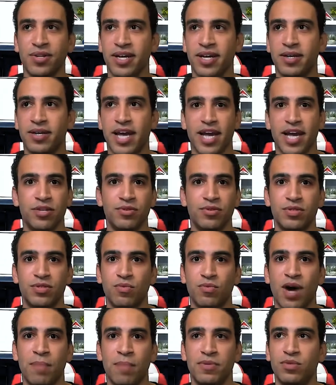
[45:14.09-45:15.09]
like, can you
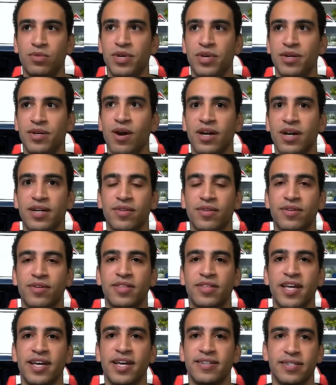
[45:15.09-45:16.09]
swap between ARK and other
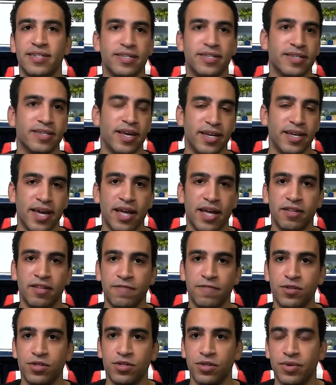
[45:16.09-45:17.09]
things? And it's like, yeah, in the
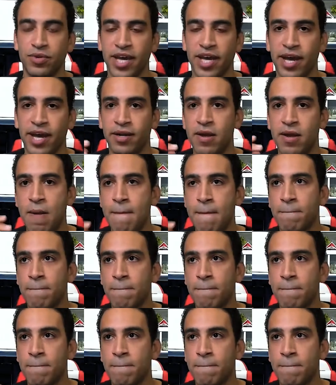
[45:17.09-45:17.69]
future you can.